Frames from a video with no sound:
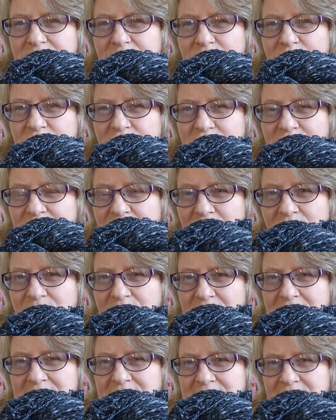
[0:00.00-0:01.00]
which I'm
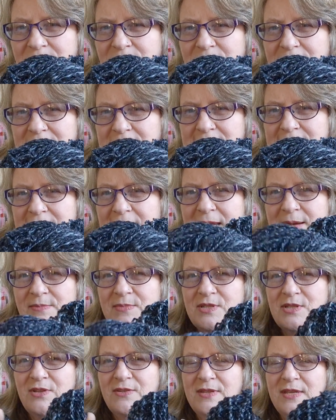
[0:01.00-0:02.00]
hoping is going to be the same,
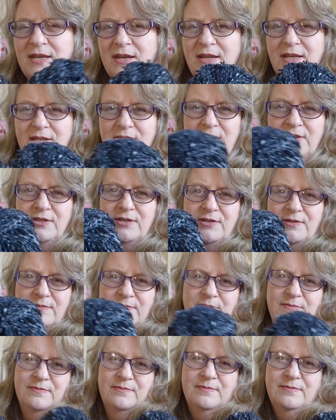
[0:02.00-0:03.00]
so then I could
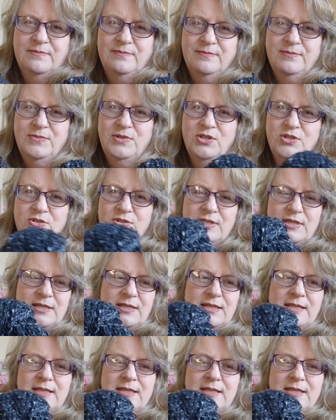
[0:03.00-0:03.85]
use it